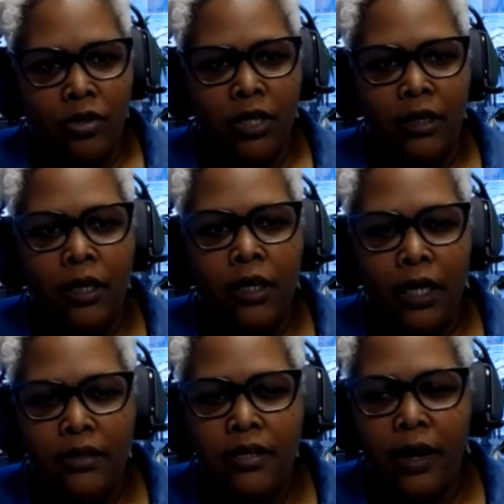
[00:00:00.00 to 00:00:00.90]
So that
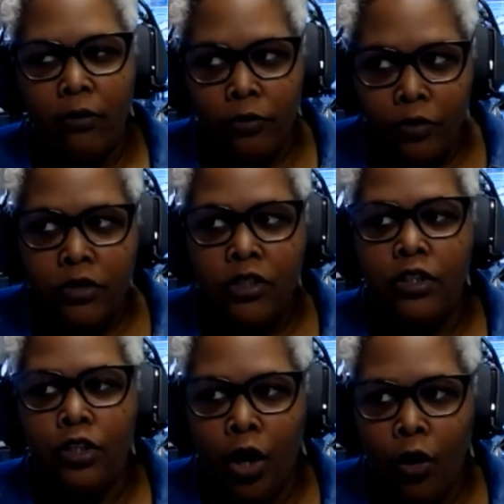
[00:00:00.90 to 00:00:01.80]
it's helpful to
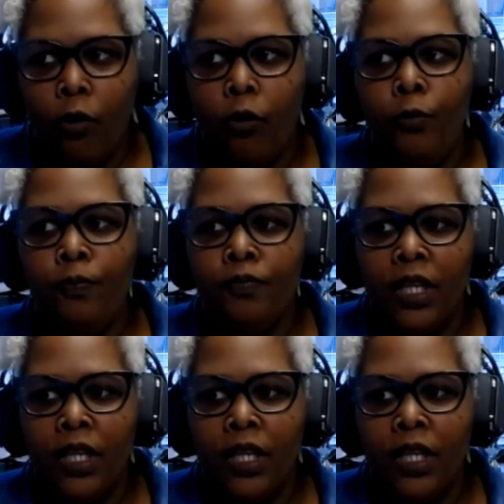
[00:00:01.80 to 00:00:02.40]
know